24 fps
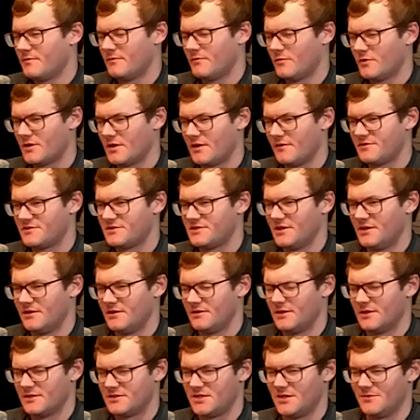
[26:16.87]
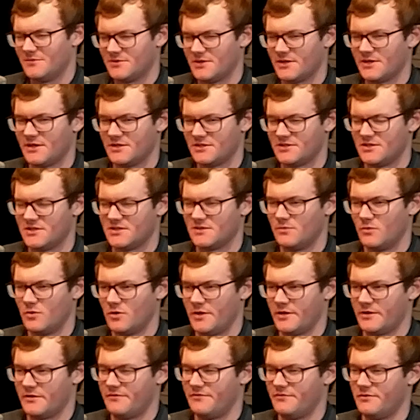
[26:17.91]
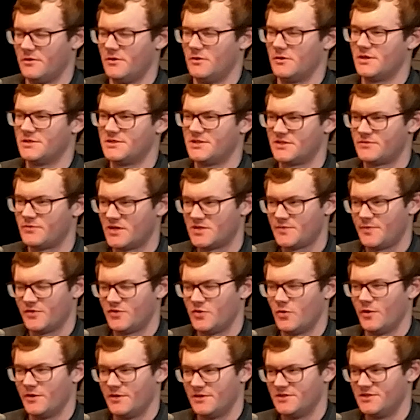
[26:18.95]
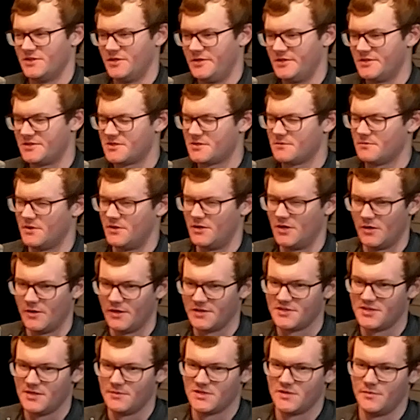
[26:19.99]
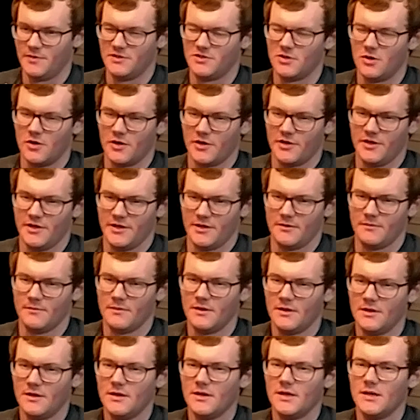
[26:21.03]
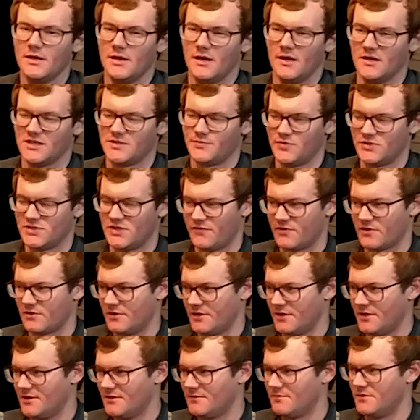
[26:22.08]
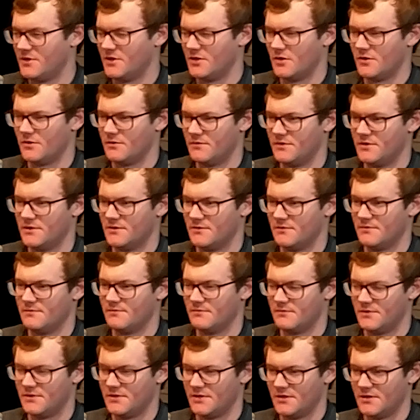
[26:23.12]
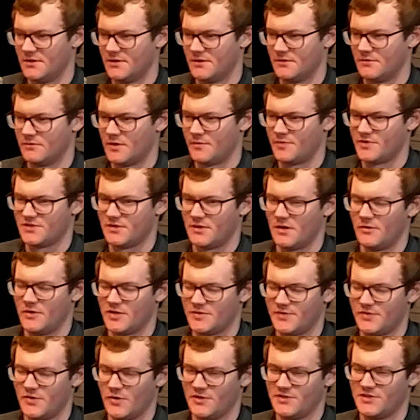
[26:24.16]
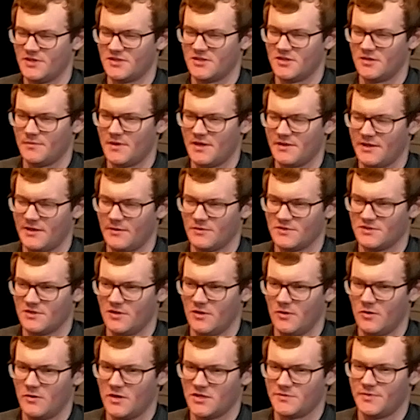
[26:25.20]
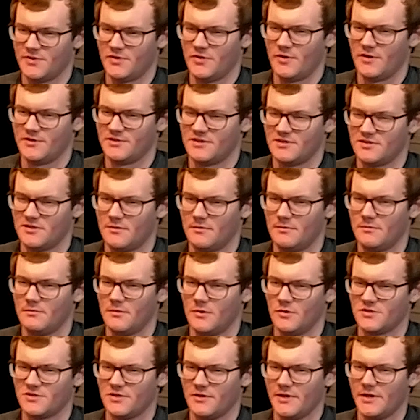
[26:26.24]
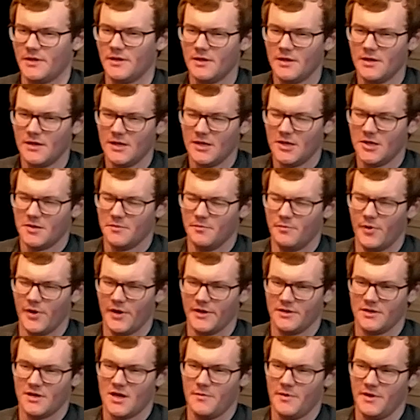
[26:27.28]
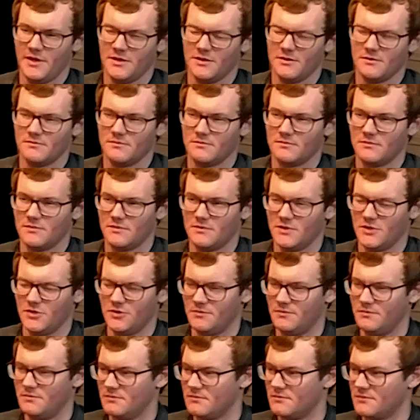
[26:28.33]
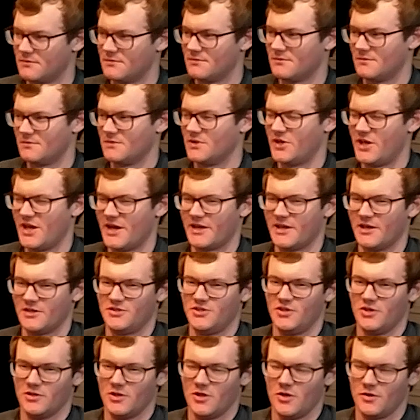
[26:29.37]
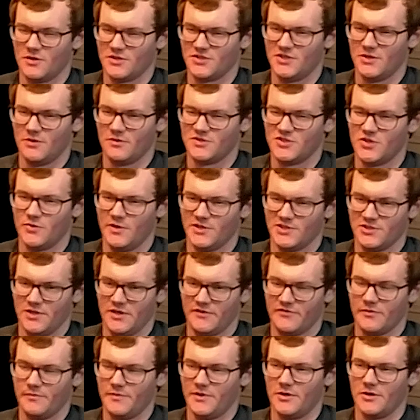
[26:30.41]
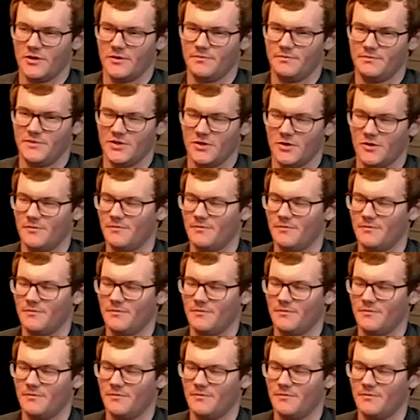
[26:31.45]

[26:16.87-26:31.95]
From what I've seen, it seems like it's just more like a flu because it's respiratory disease. It seems to be targeting specifically, the respiratory system. I think it was the lower respiratory system mostly, but I mean, you can't get to your lungs, so easily from your